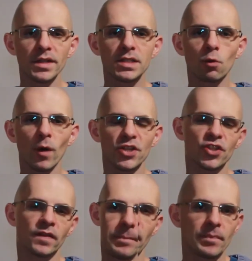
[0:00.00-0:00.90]
it's
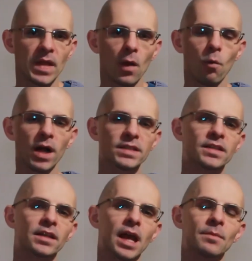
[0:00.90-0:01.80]
question time. What's
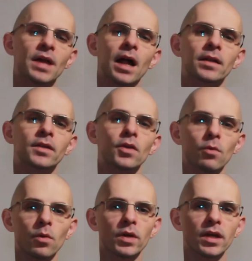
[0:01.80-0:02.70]
the name that you
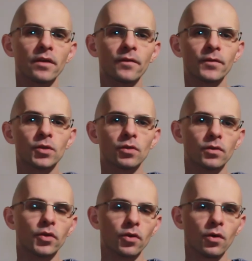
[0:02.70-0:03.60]
will give
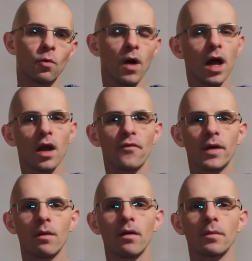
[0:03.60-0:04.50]
to your one
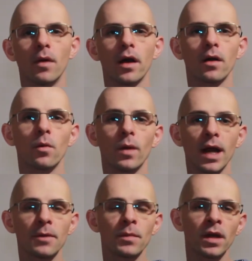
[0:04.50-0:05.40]
Ferrari model?
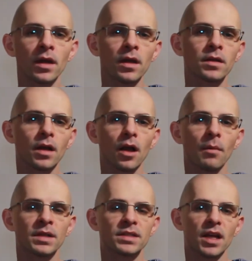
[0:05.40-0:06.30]
Write me in the
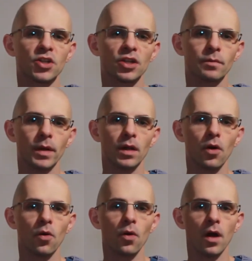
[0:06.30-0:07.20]
comment section
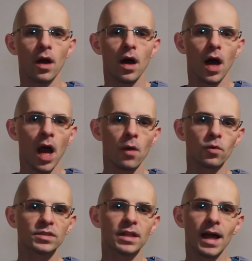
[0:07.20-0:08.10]
below. I
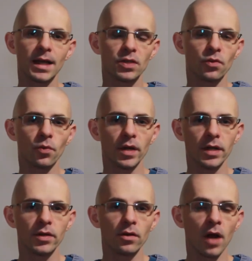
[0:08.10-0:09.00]
would like to
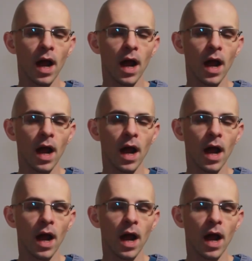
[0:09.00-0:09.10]
read your